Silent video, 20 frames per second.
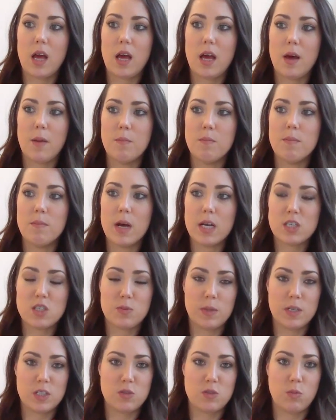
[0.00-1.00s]

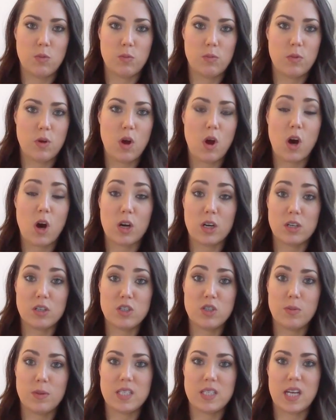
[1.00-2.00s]
much harder
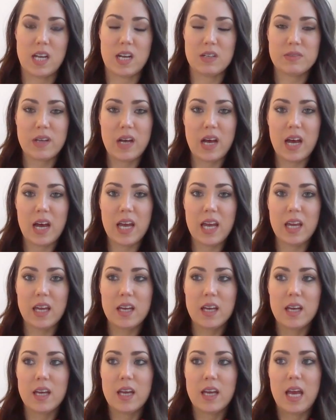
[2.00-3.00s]
to identify,
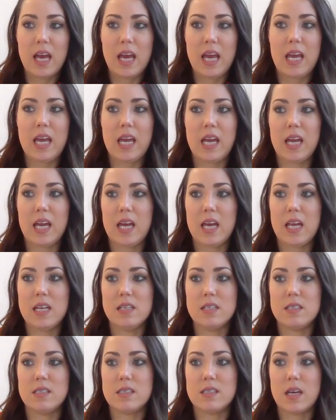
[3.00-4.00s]

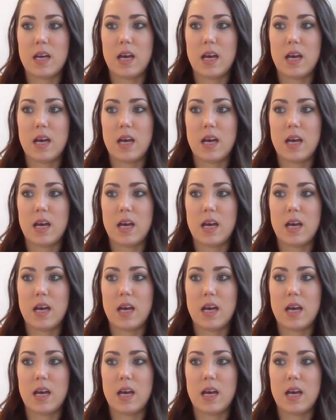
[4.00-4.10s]
and